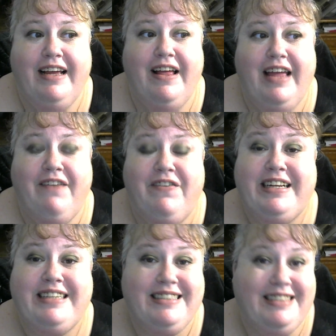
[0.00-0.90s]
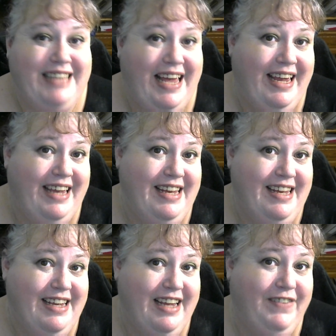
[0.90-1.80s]
If it doesn't say
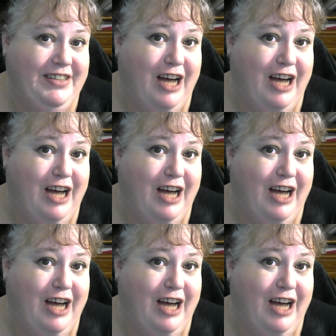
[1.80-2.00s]
if it's